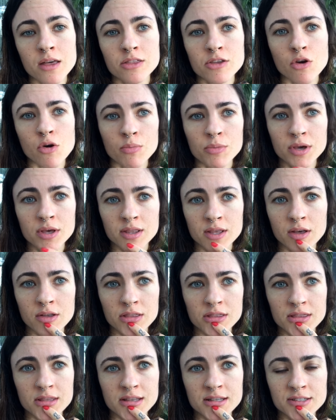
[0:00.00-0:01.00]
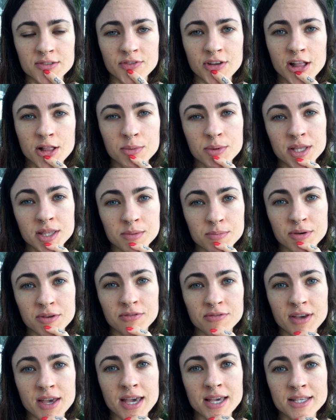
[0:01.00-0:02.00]
the oatmeal that is available at the
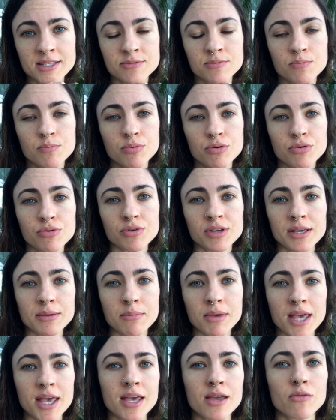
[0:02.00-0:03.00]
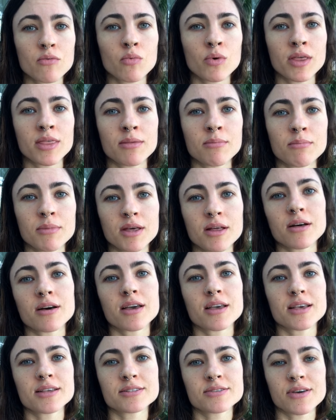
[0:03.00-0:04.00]
buffet is pre-made with milk,
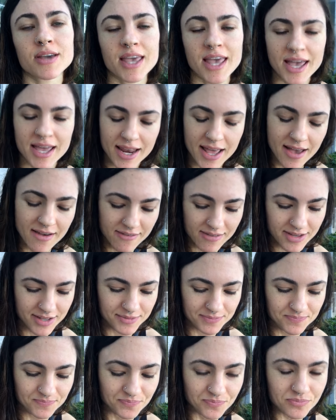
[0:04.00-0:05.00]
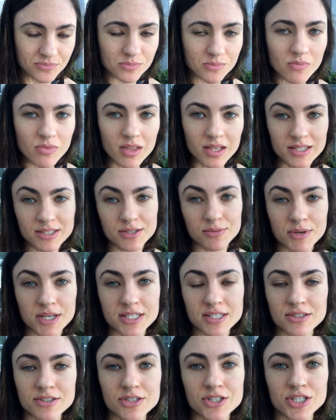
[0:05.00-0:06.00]
so I can't have it. So my
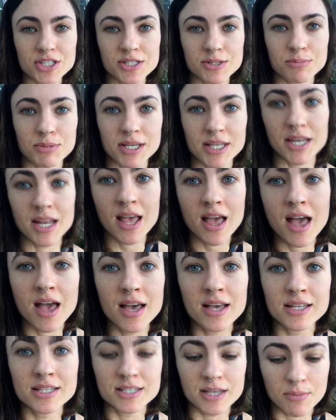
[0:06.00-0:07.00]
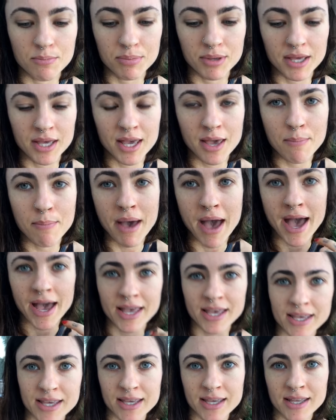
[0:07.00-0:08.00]
solution has been dumping a
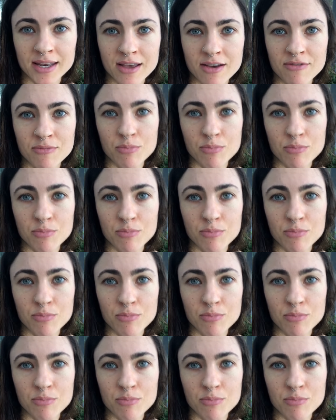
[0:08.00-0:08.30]
packet